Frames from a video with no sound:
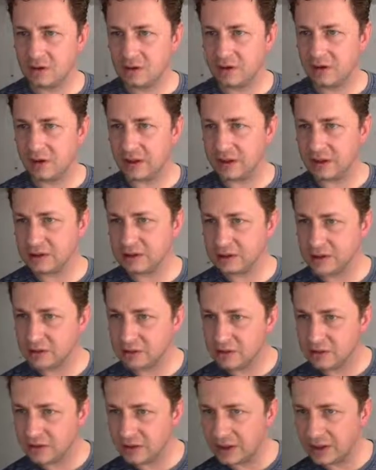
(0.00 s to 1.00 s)
Okay,
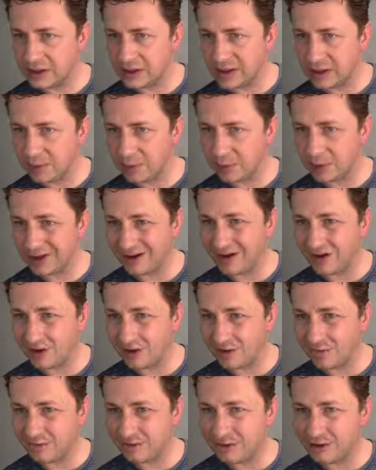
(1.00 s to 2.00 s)
so it's outputting
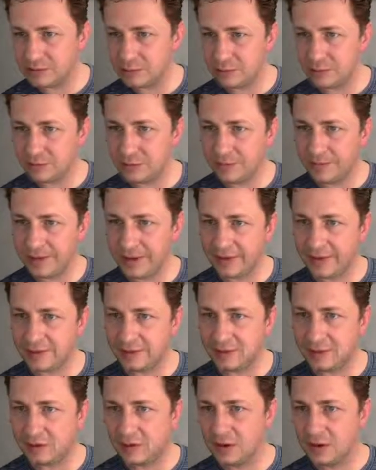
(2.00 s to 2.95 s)
all visible toolpaths.